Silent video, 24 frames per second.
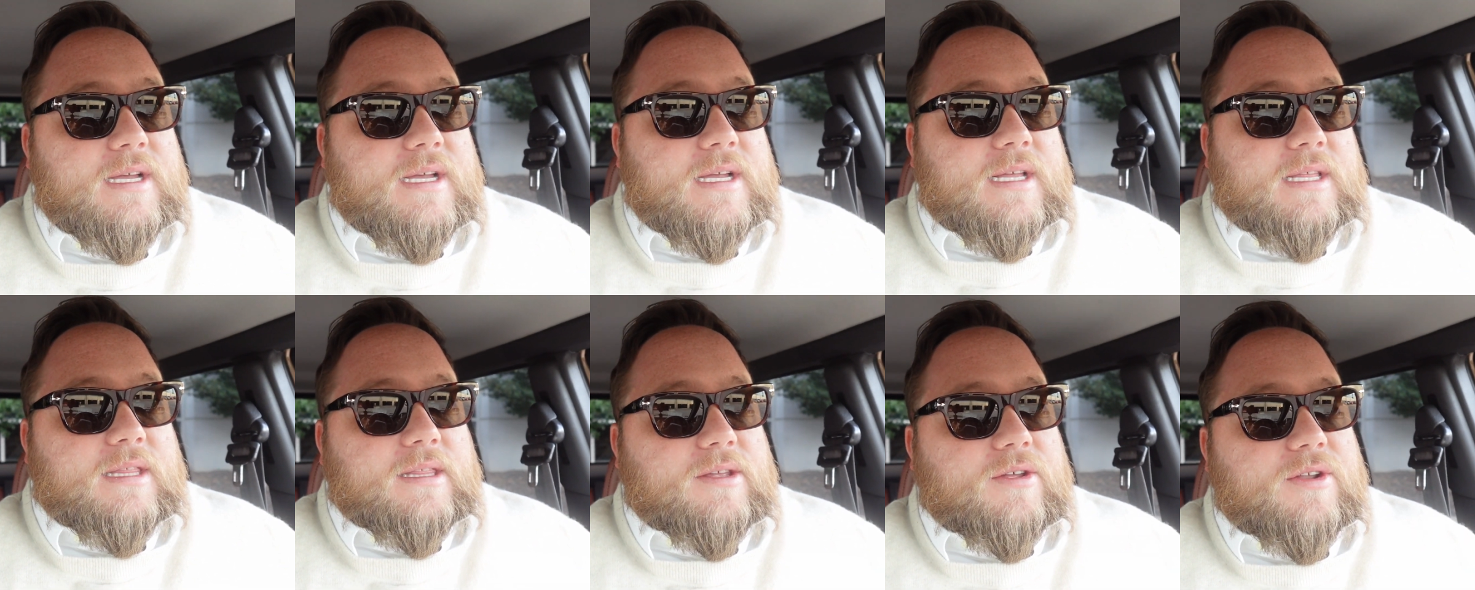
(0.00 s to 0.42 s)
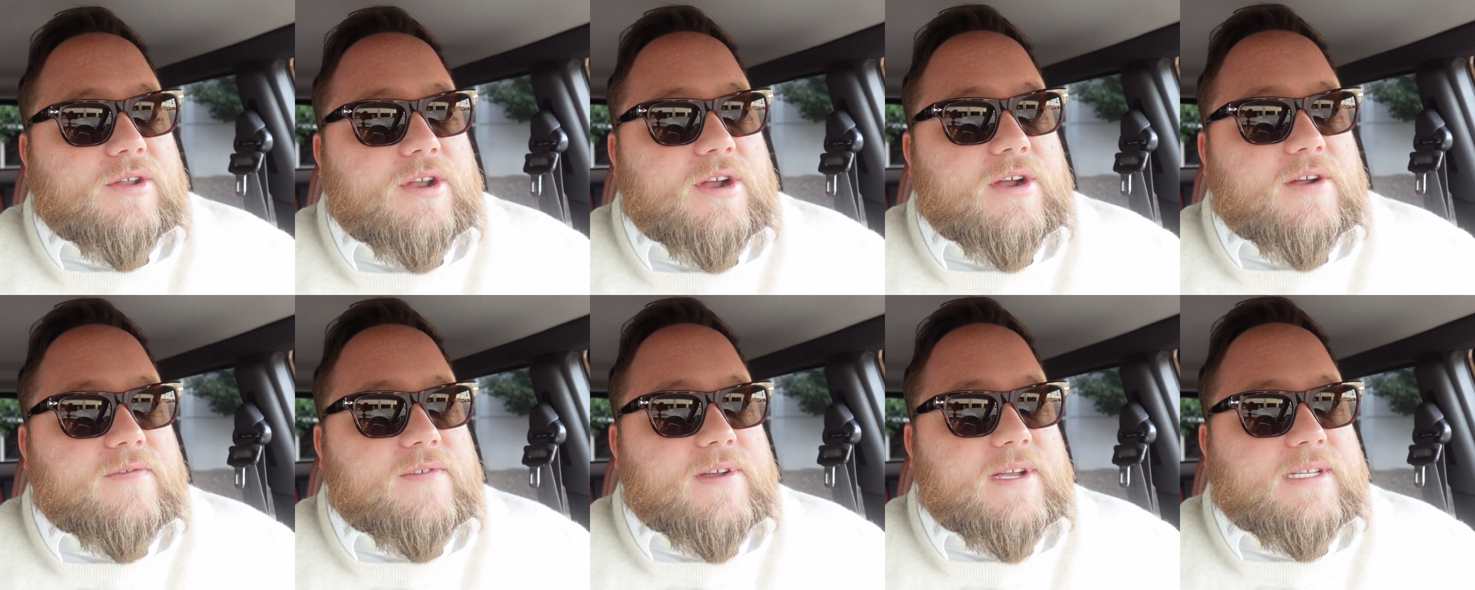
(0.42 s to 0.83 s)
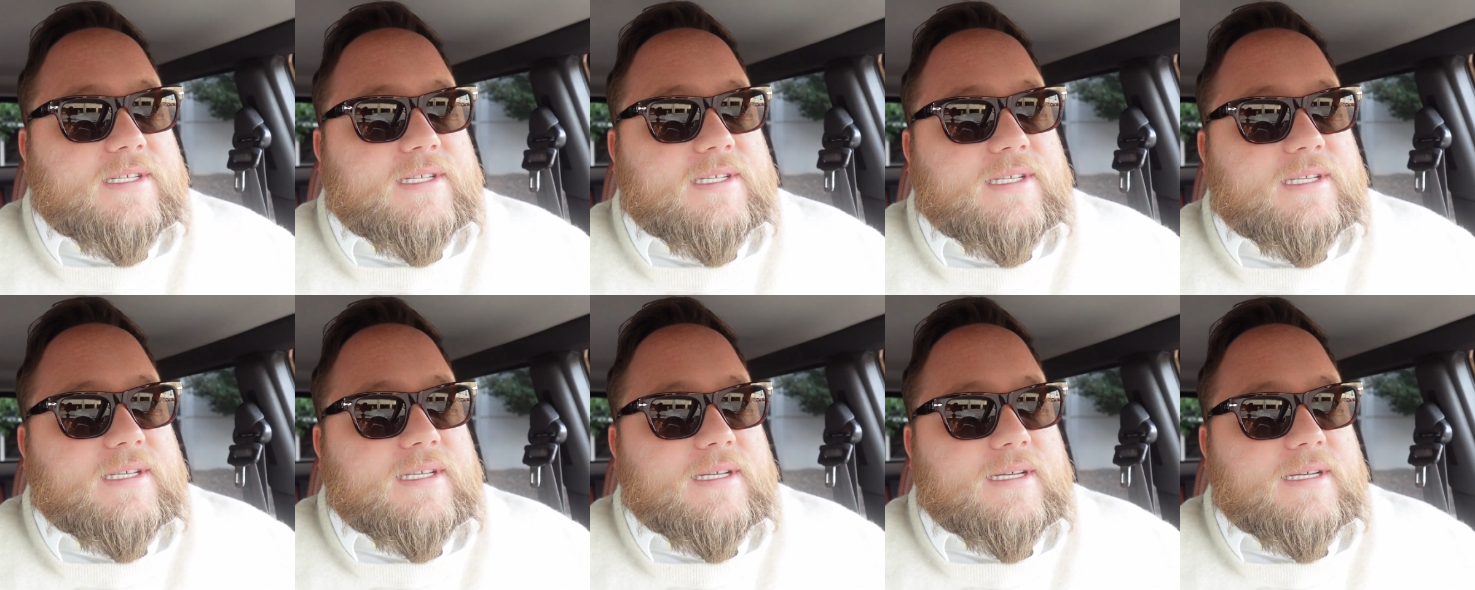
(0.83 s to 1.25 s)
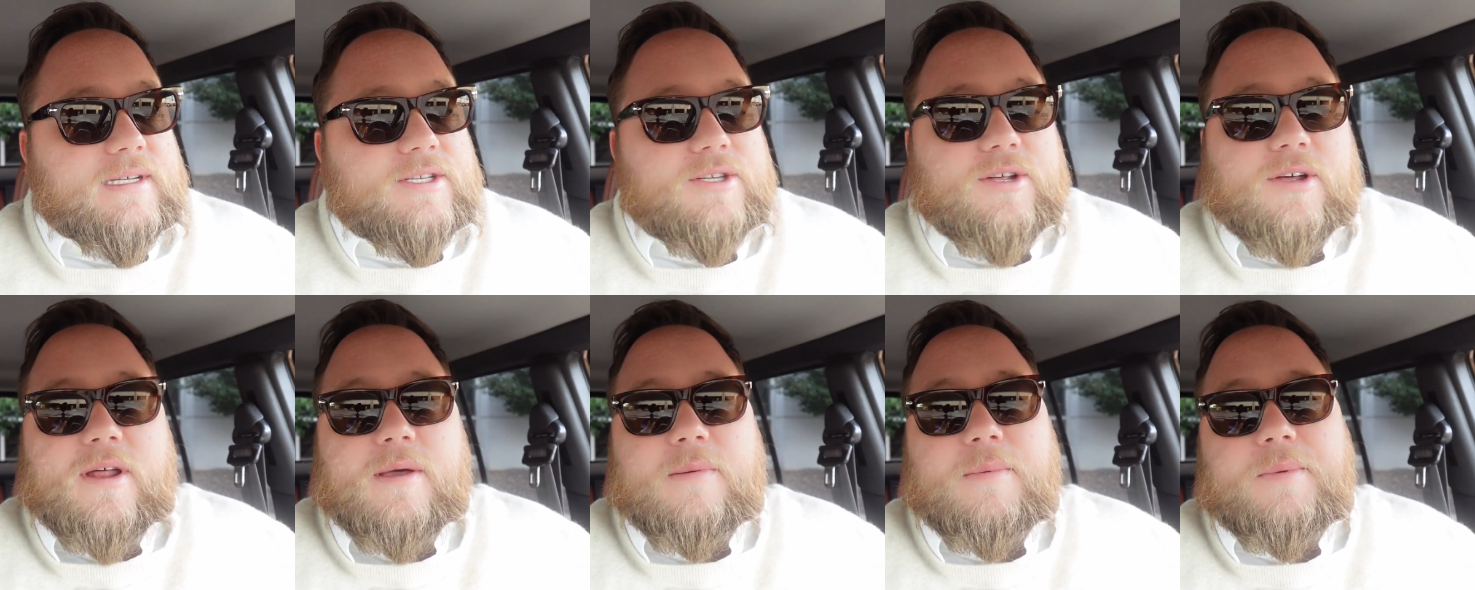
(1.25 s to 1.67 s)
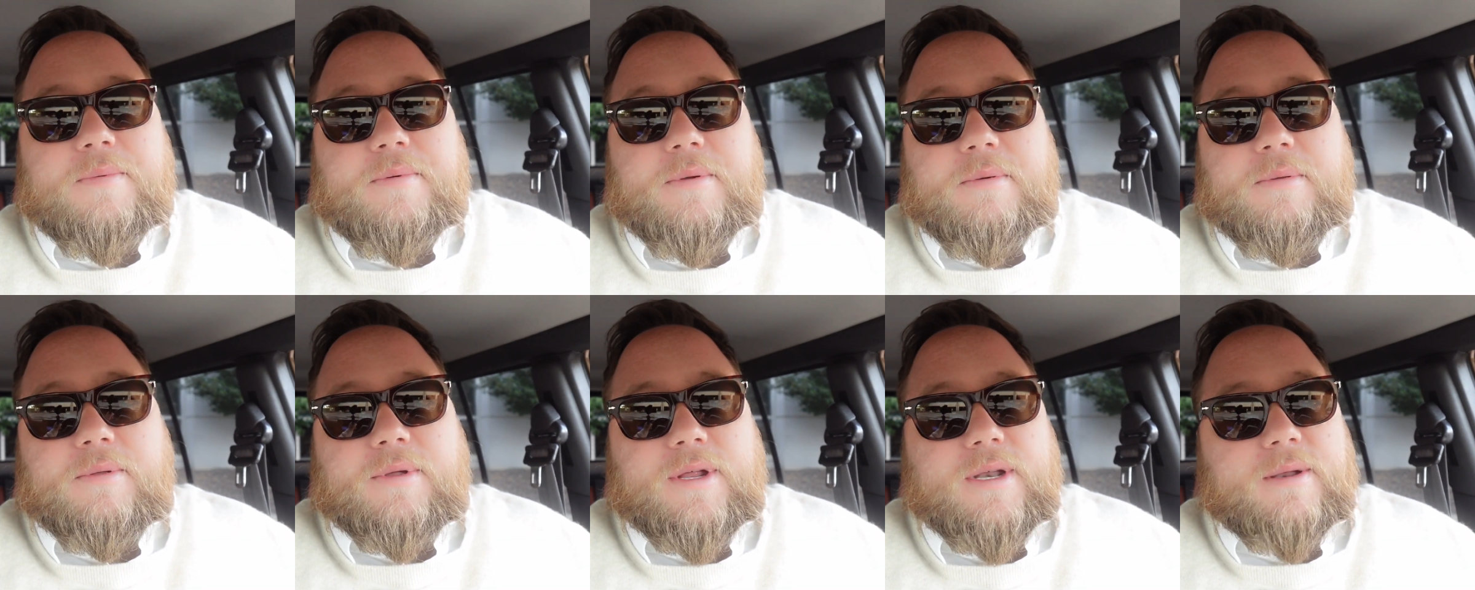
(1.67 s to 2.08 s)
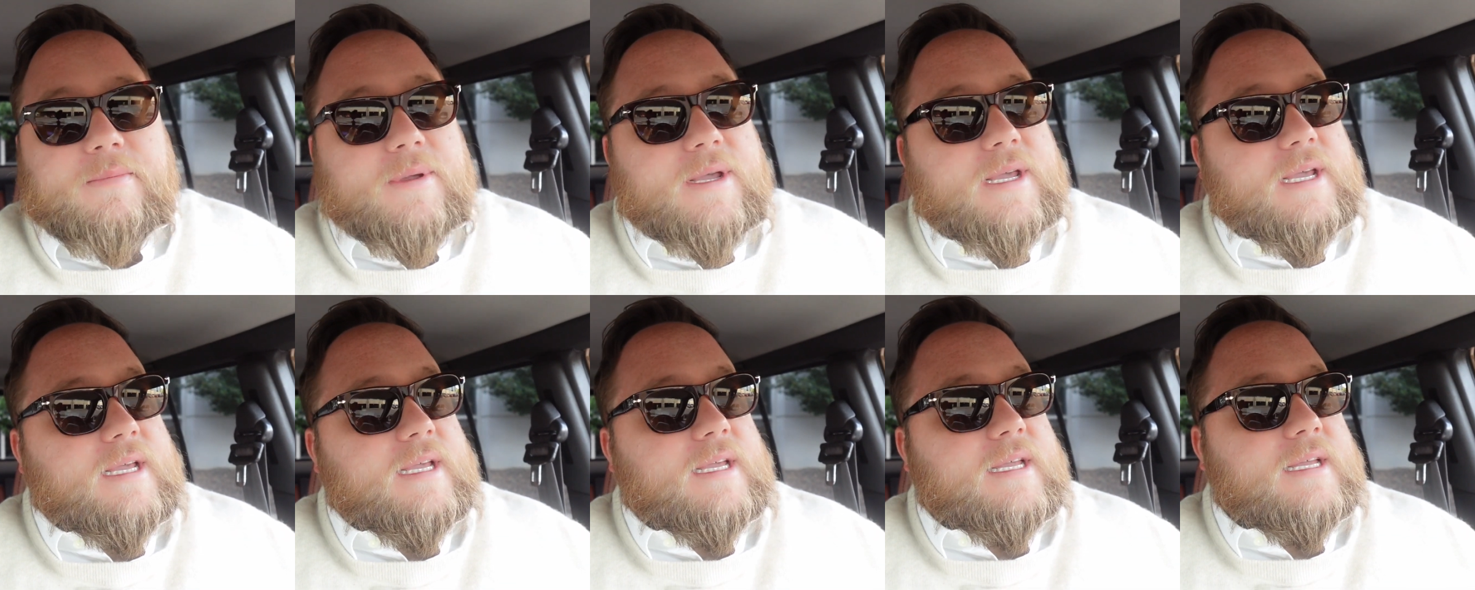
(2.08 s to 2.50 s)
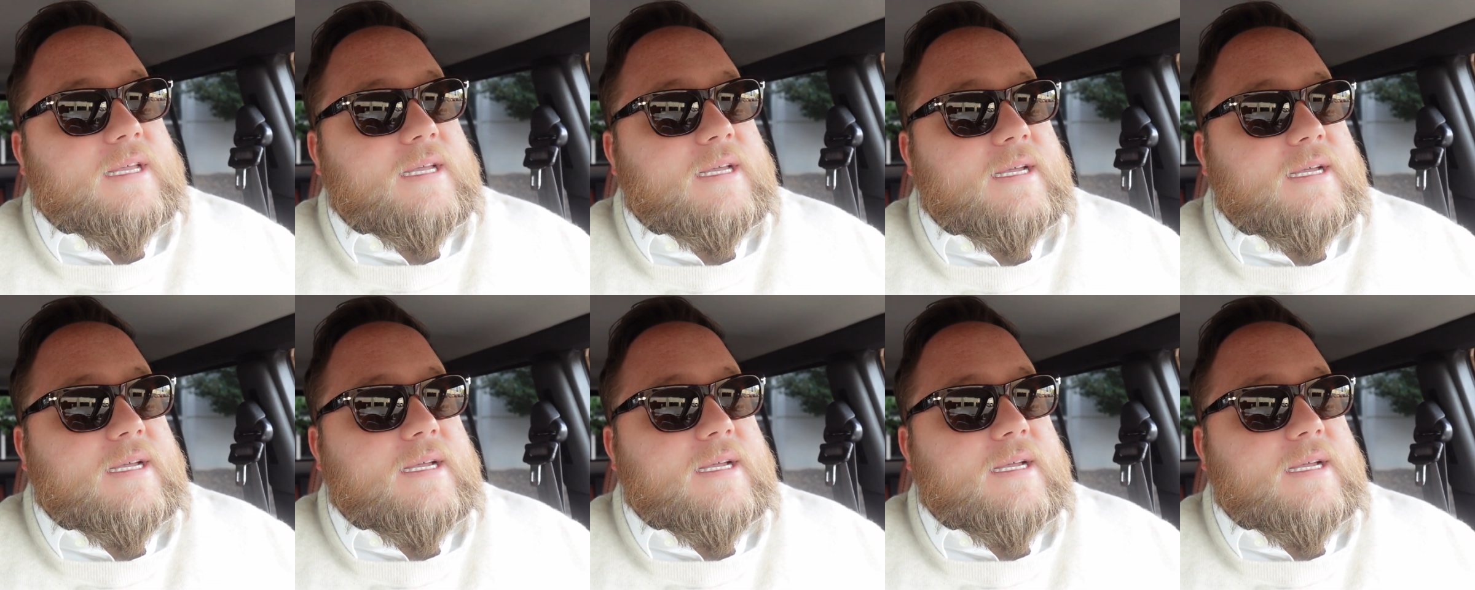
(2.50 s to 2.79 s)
A little nervous, don't know how many people are gonna be,